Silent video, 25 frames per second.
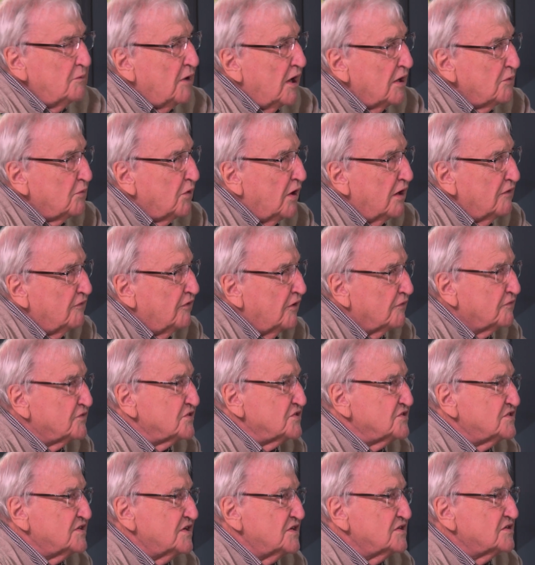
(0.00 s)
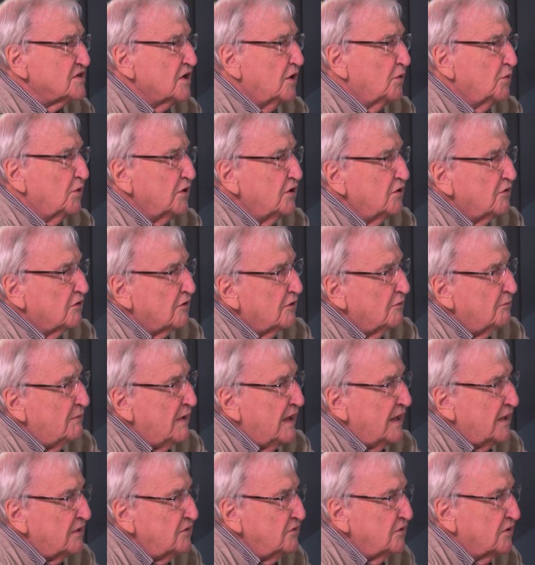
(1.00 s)
My wife often says, "Oh, well, you're a
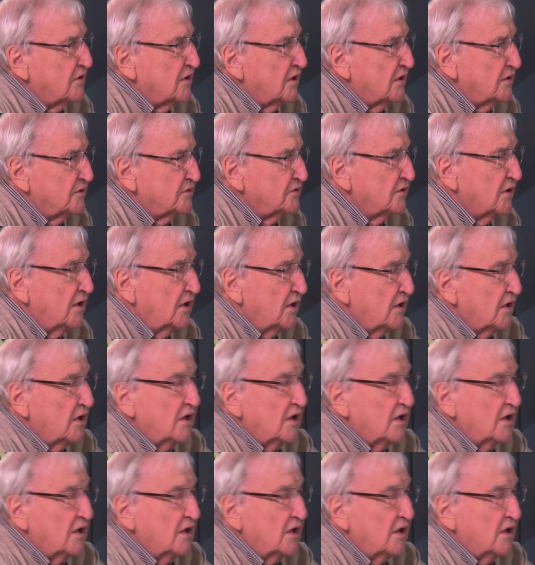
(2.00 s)
man, you can't do."